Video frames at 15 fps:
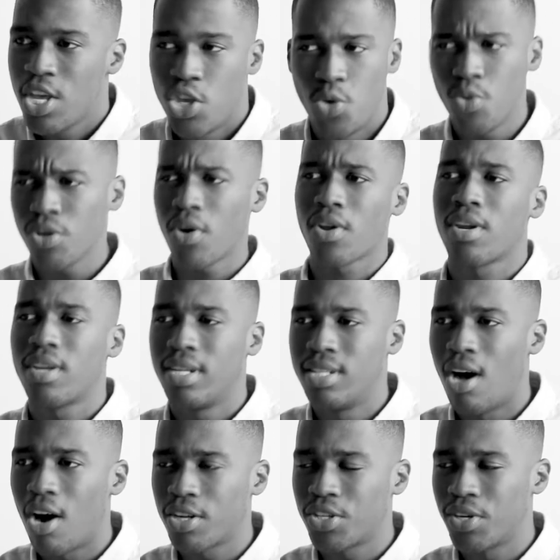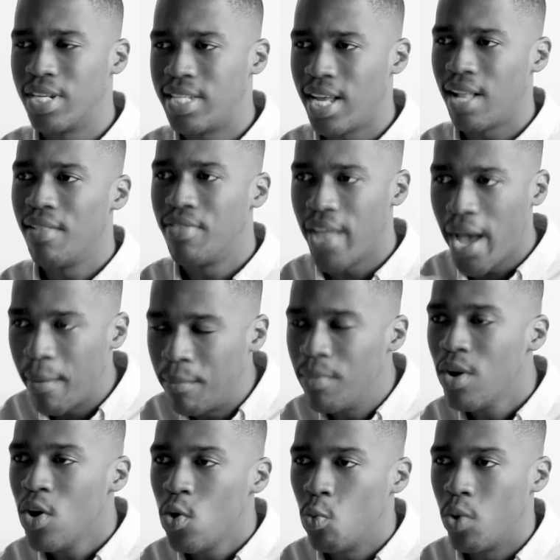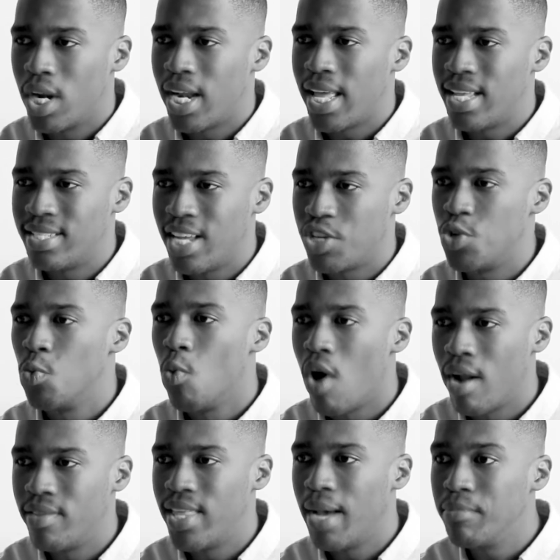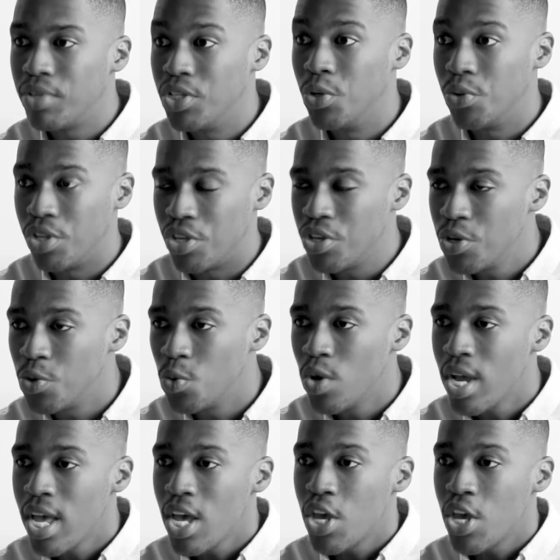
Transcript: You don't go to the doctor and tell them what it is that you want them to do to you.